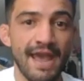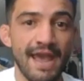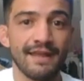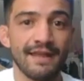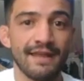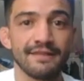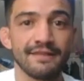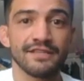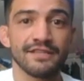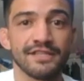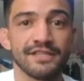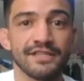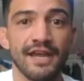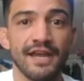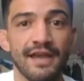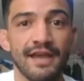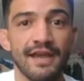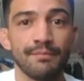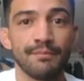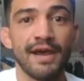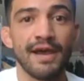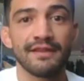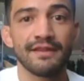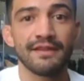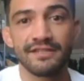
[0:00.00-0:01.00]
this time,
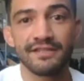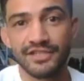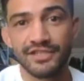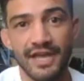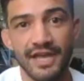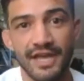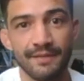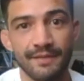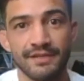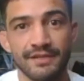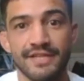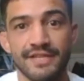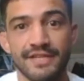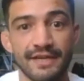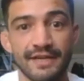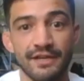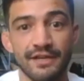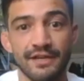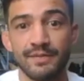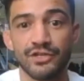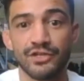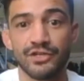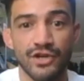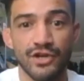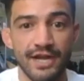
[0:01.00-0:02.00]
by this time, because I need to be
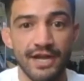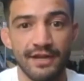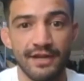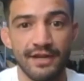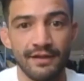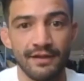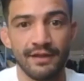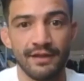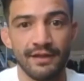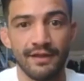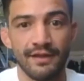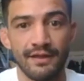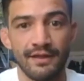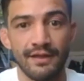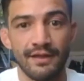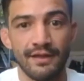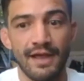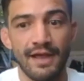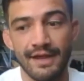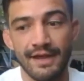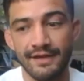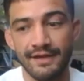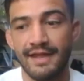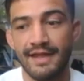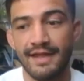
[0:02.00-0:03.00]
training. I
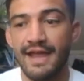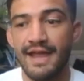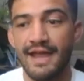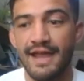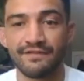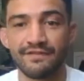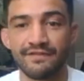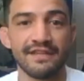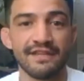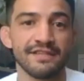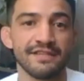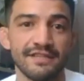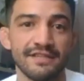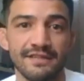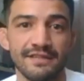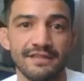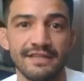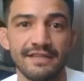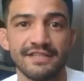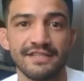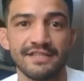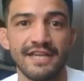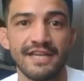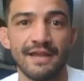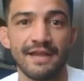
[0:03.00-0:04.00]
need to have
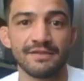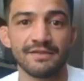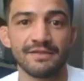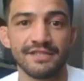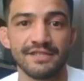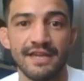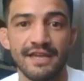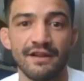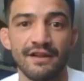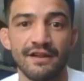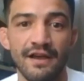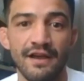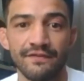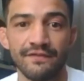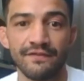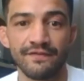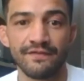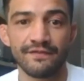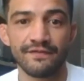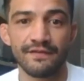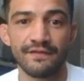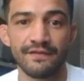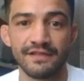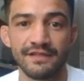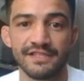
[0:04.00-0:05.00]
these times set off
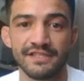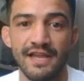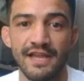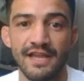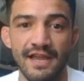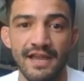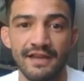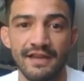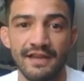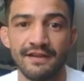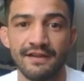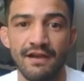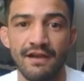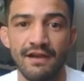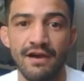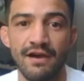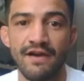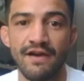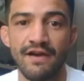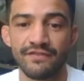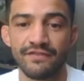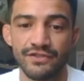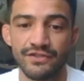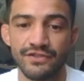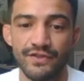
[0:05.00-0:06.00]
aside
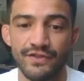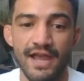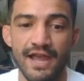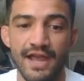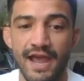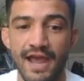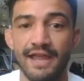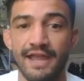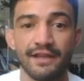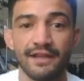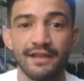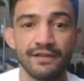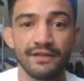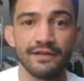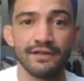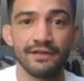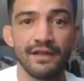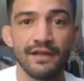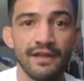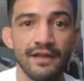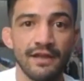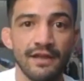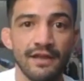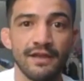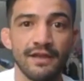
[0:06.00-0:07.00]
off so that I can
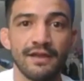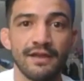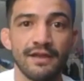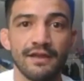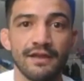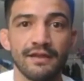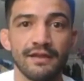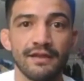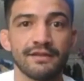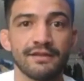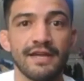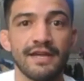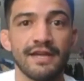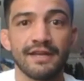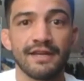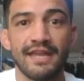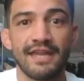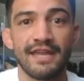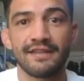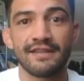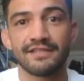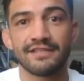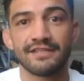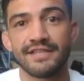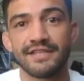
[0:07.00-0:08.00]

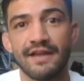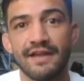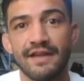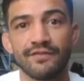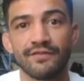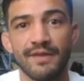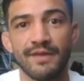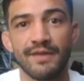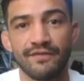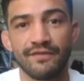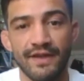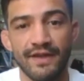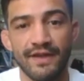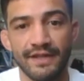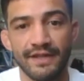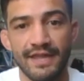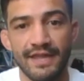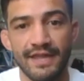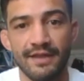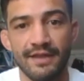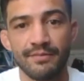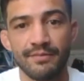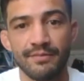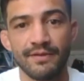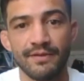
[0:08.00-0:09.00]
dedicate this time for my fight
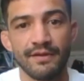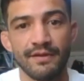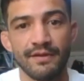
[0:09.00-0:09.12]
camp.